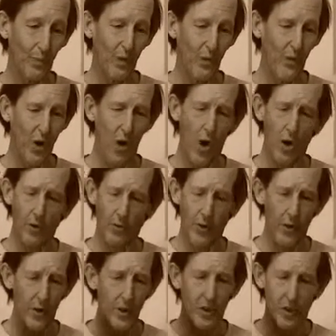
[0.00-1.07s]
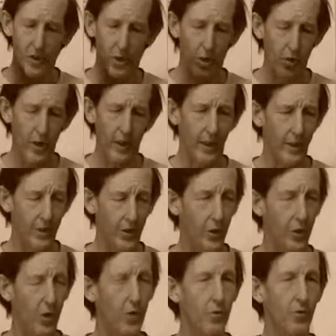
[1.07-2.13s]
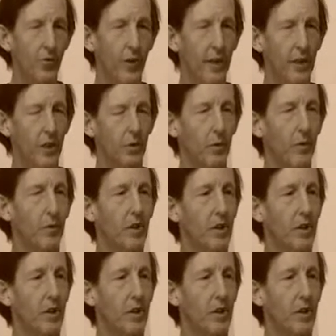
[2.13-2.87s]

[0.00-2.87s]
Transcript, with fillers: they're all very stoic and stone-faced when